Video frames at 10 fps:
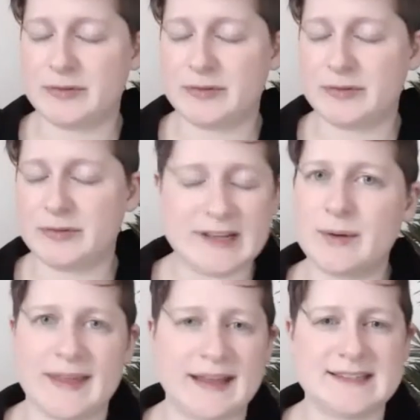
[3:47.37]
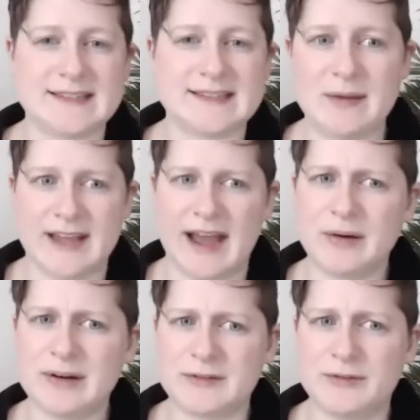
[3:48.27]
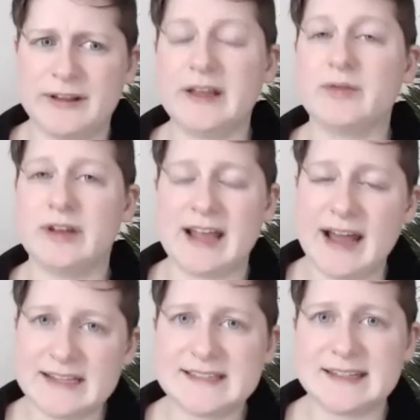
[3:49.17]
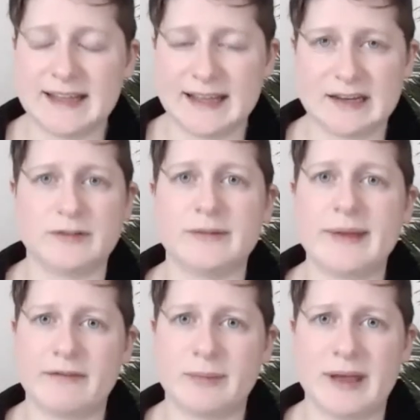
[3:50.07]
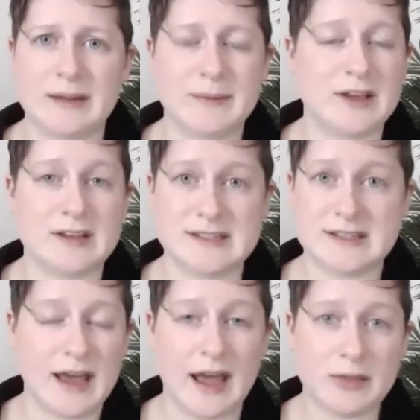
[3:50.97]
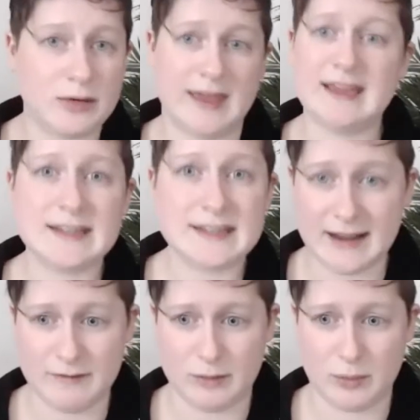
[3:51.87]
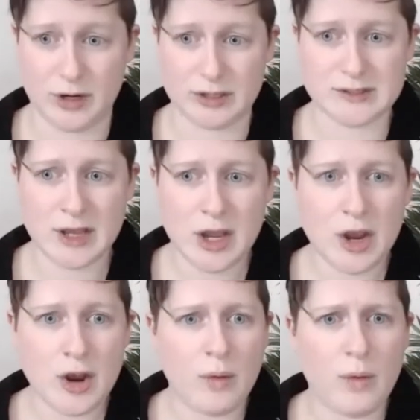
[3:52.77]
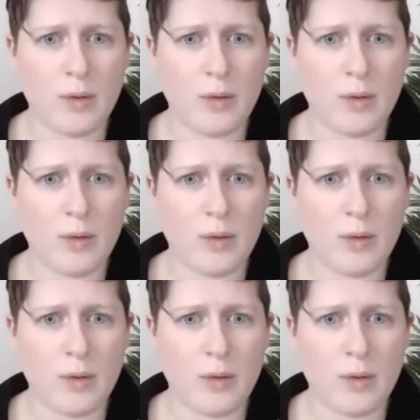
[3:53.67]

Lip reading: had been wrestling with that same doubt and feeling really isolated from everybody because either they didn't have the words